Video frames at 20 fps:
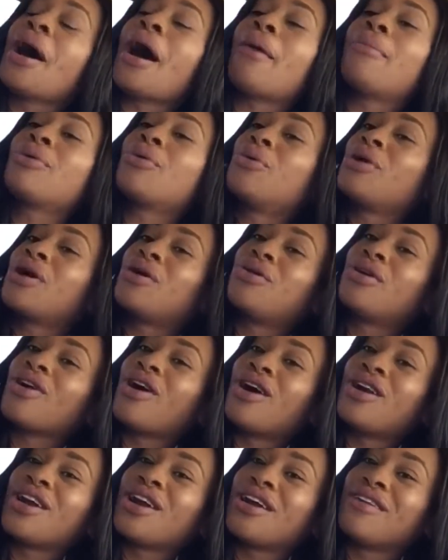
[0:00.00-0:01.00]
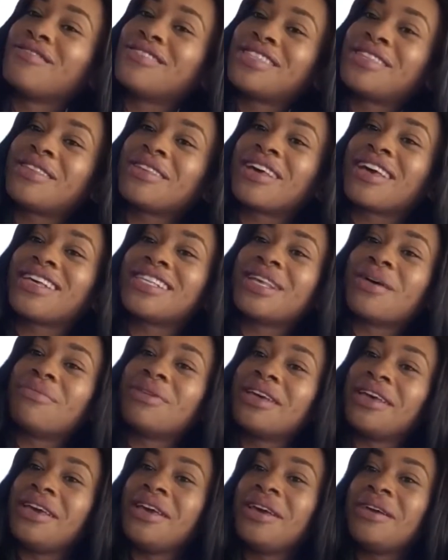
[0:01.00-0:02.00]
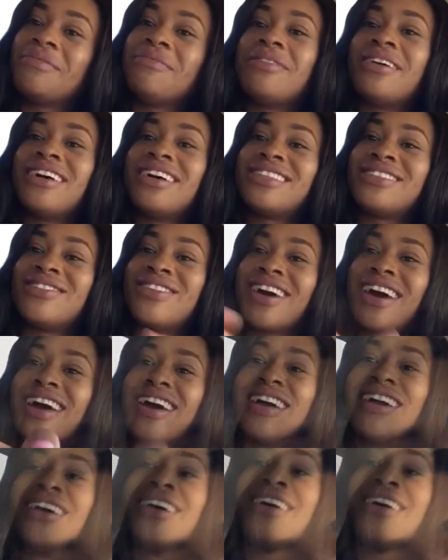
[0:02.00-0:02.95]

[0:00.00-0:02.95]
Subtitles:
I'm gonna get on y'all nerves because I'm a geek, but it's okay.